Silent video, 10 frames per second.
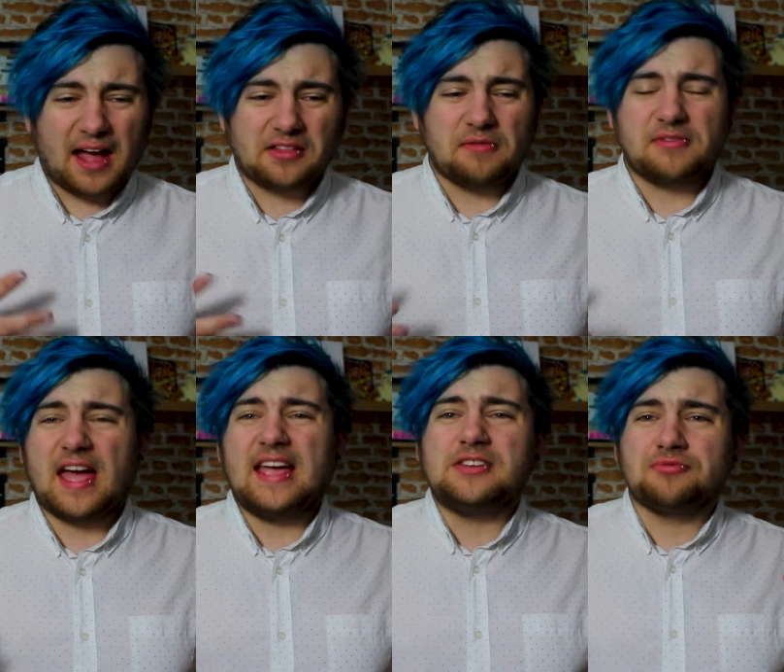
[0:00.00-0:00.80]
and don't
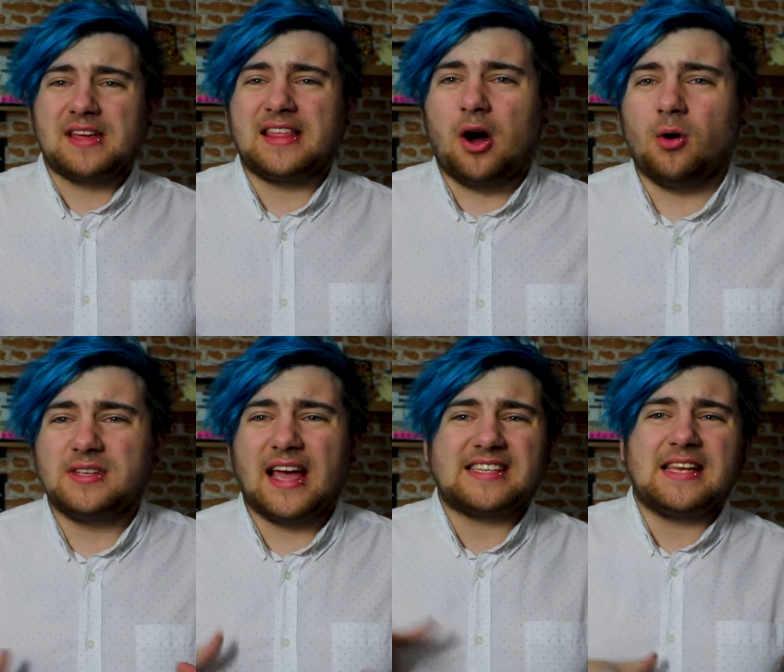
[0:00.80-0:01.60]
forget he's really
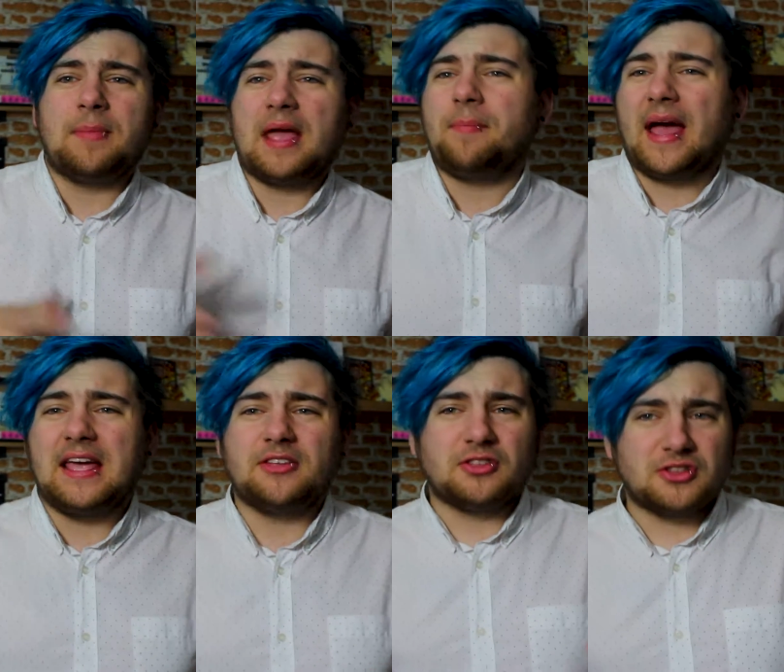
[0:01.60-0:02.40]
old yes he may
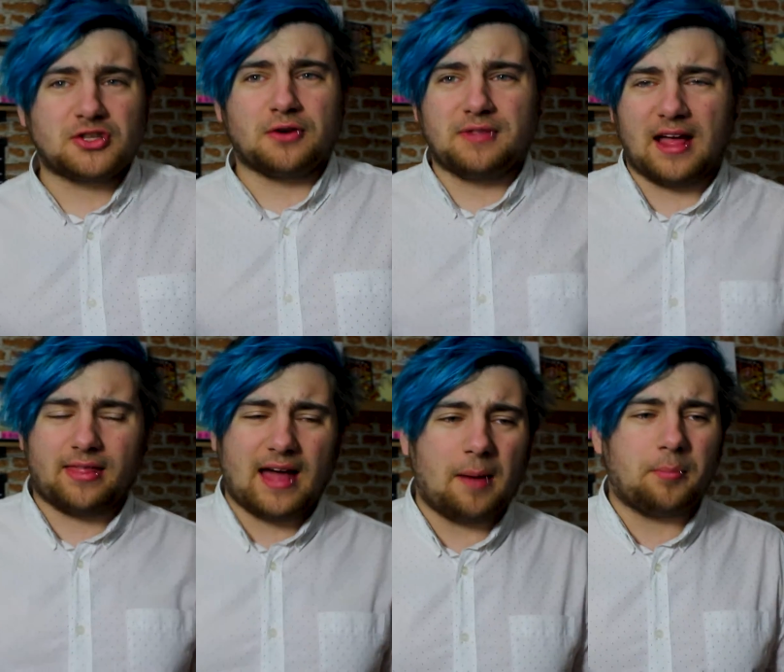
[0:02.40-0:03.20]
bathe and stuff
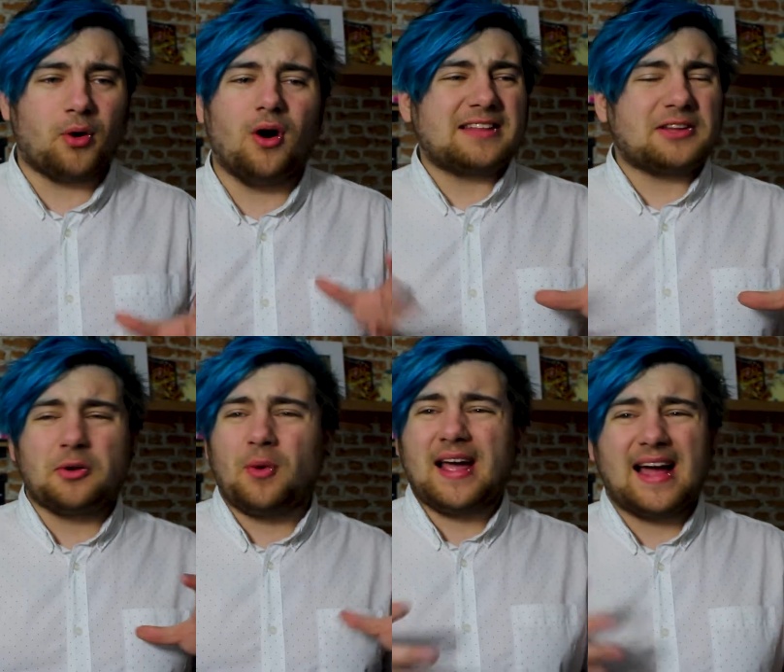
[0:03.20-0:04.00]
like that but I
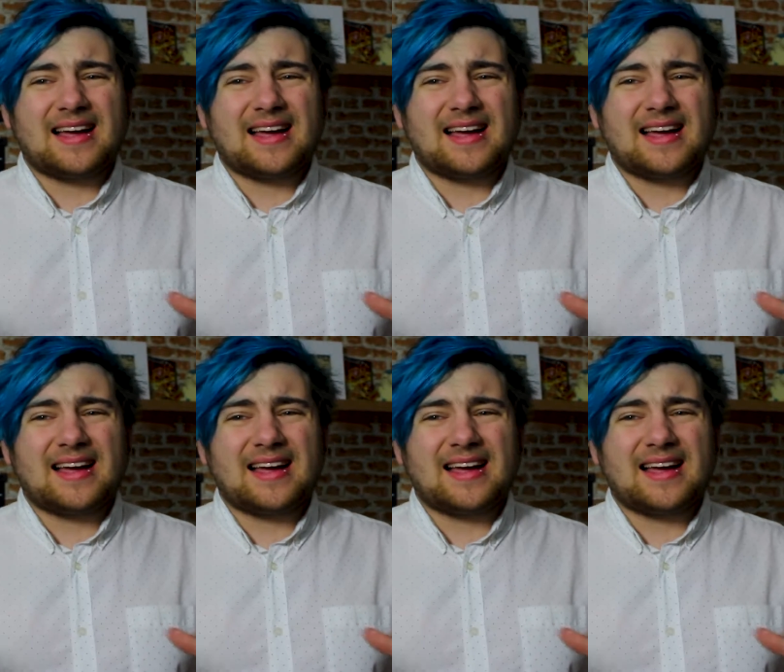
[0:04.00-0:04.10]
don't know why